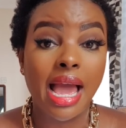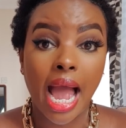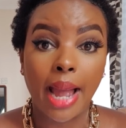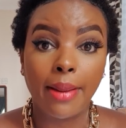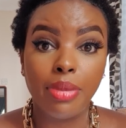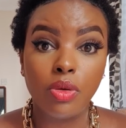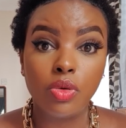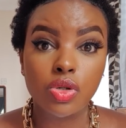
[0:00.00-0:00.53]

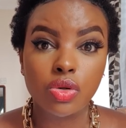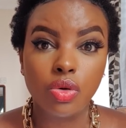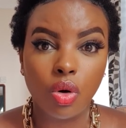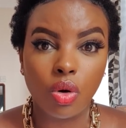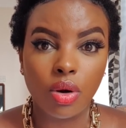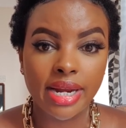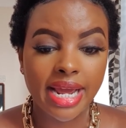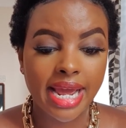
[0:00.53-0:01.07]
about
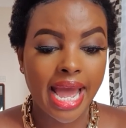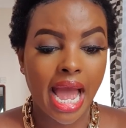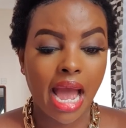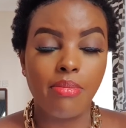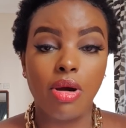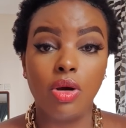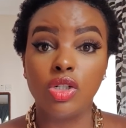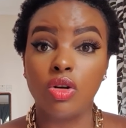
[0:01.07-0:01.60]
God,
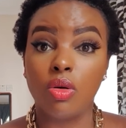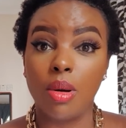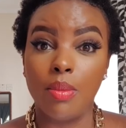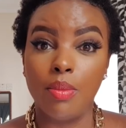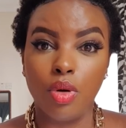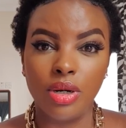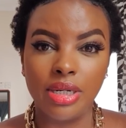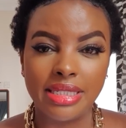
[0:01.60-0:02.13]
about our
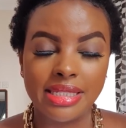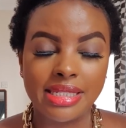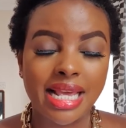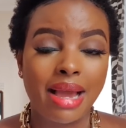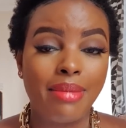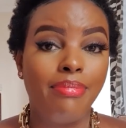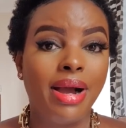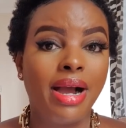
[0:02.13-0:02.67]
bodies,
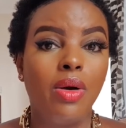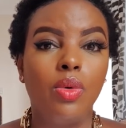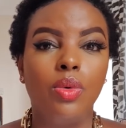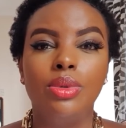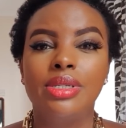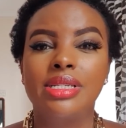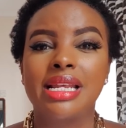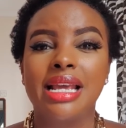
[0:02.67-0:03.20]
about